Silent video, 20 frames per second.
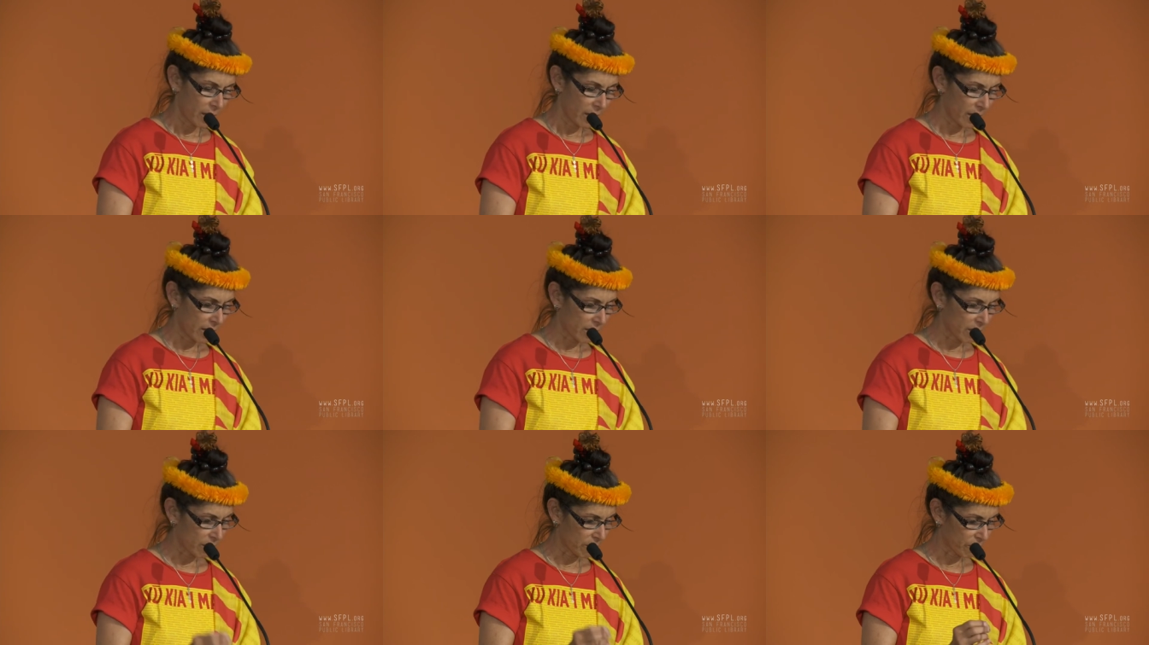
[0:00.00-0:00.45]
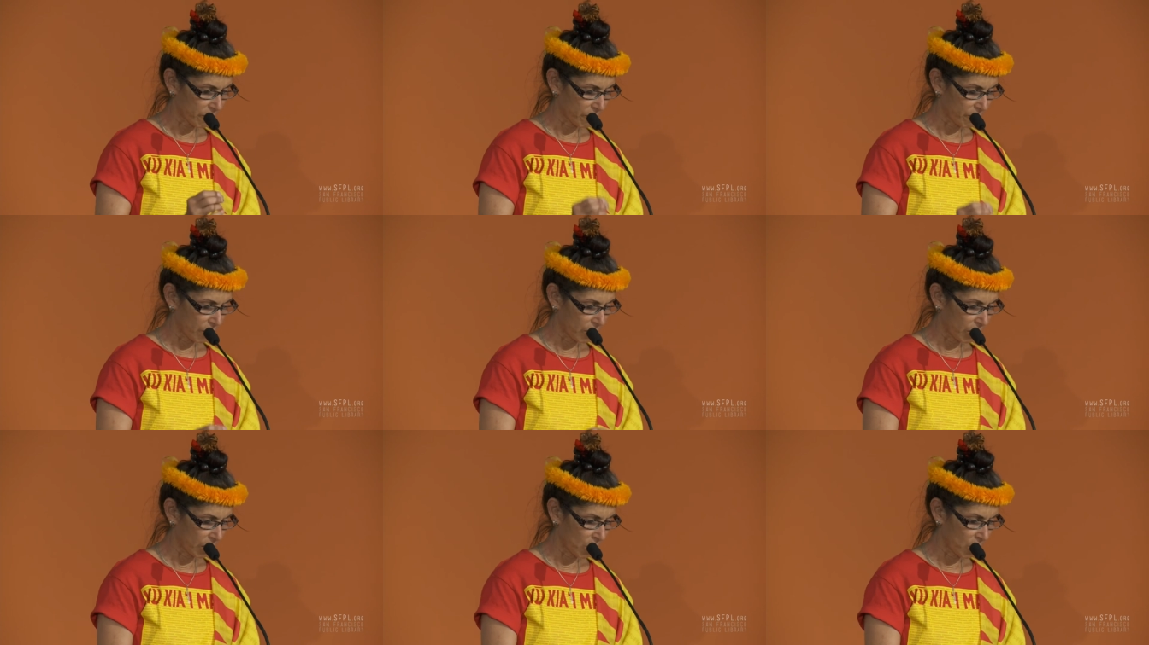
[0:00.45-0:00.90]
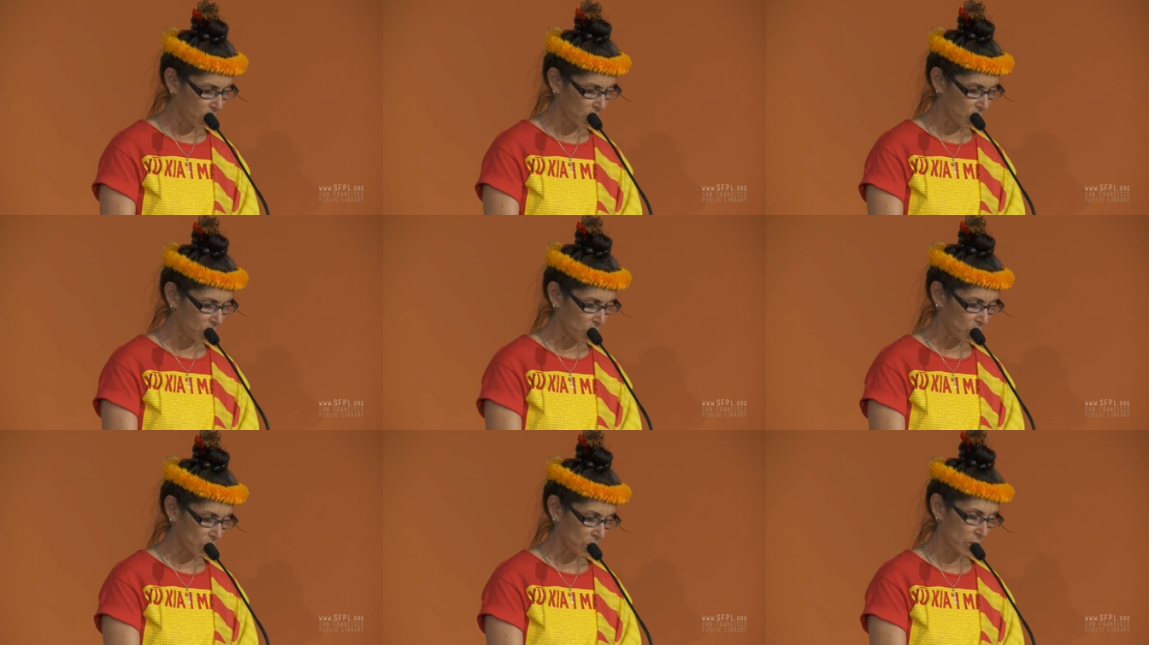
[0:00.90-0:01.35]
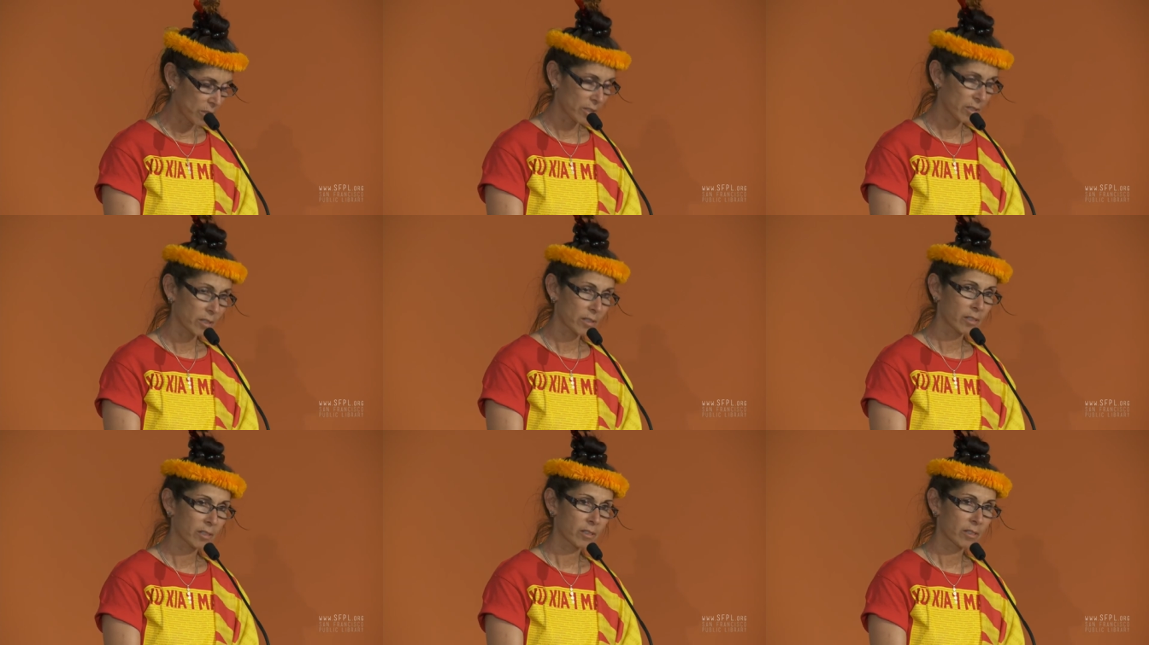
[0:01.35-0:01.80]
as it
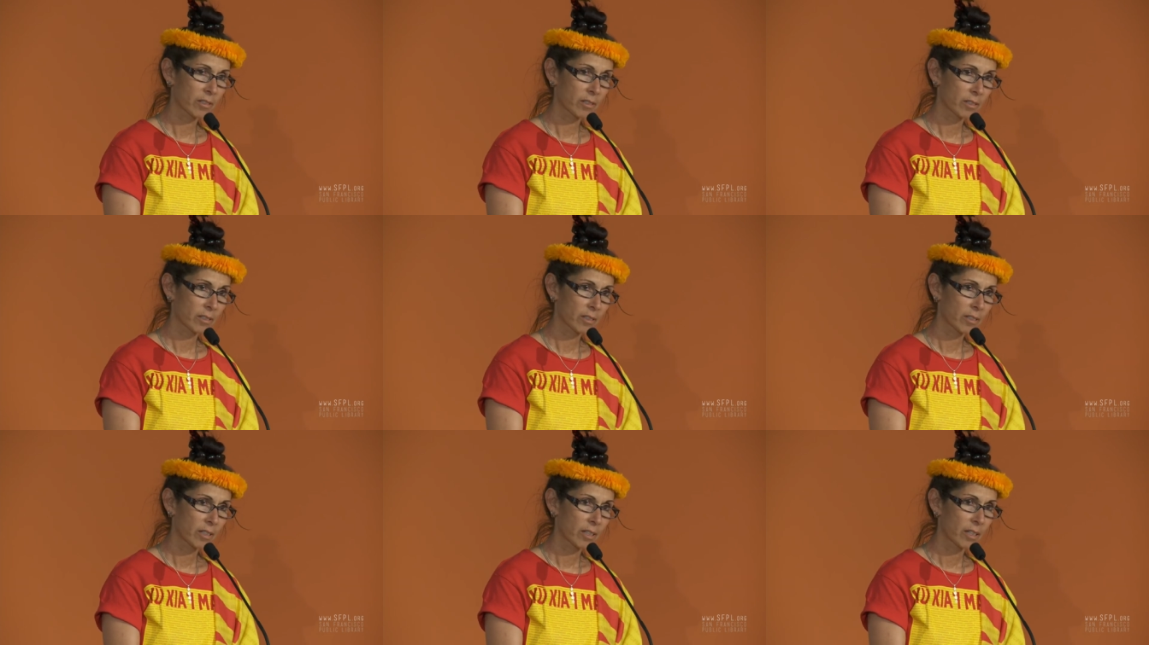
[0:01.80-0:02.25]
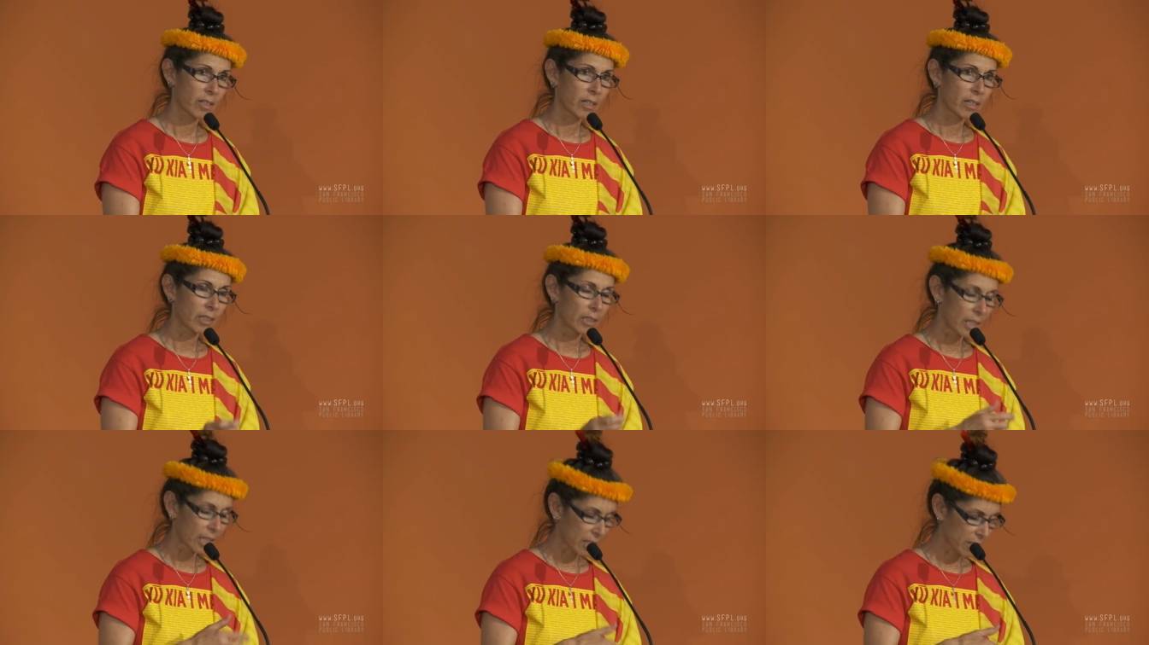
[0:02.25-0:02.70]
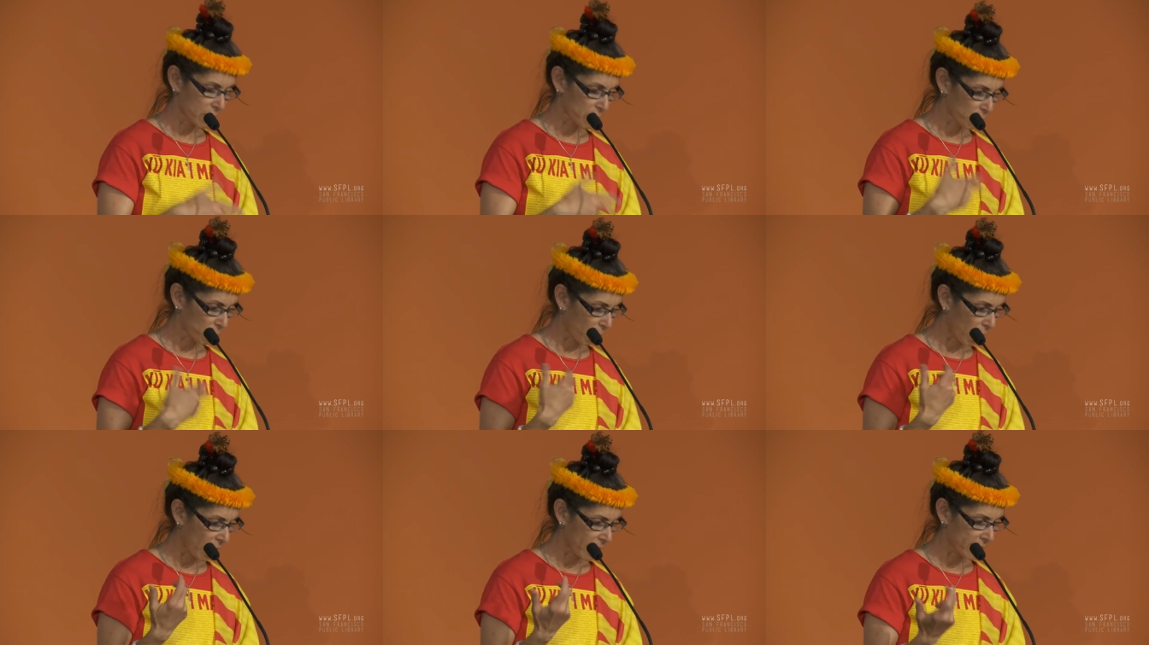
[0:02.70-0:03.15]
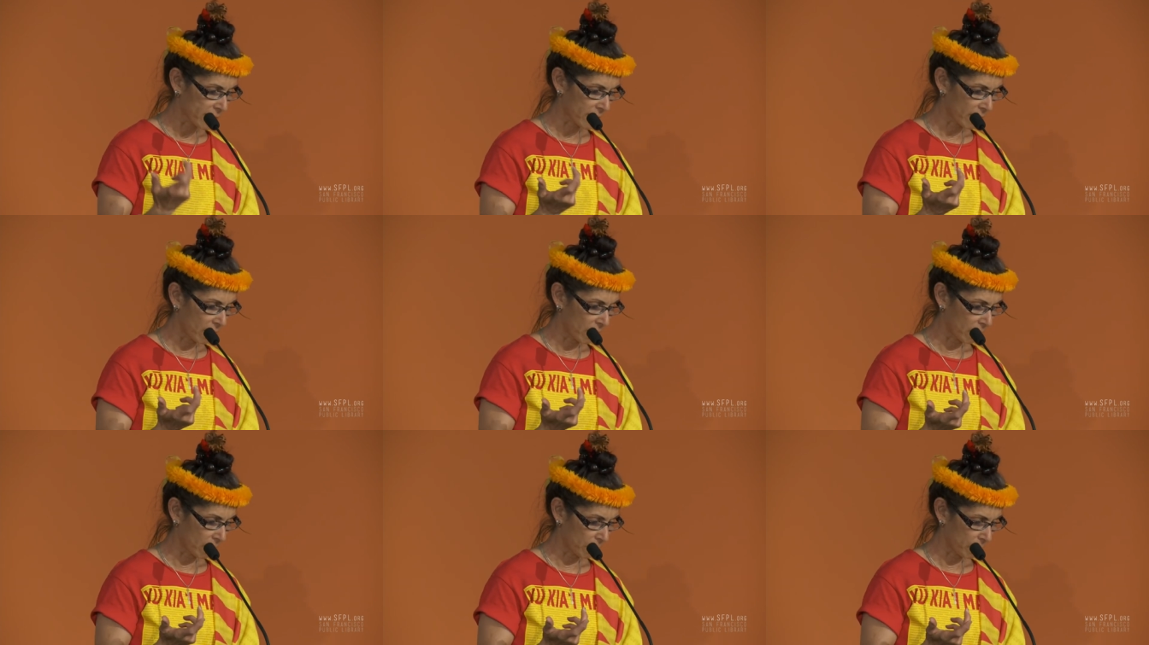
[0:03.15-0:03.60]
flows. Let us rise
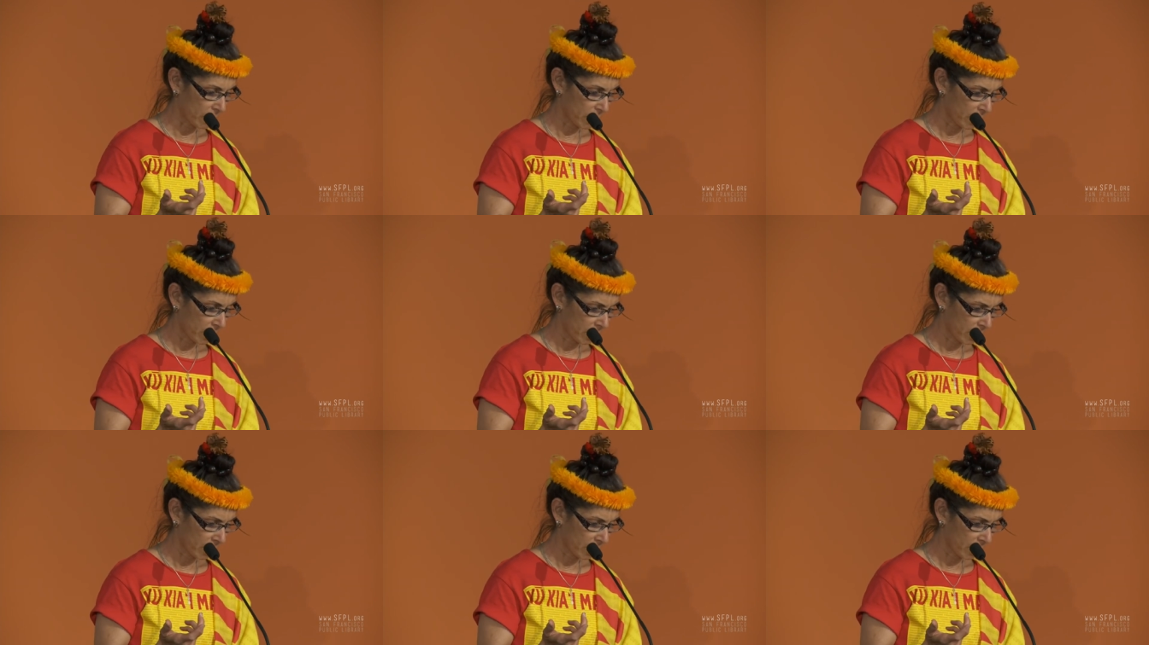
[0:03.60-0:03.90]
up,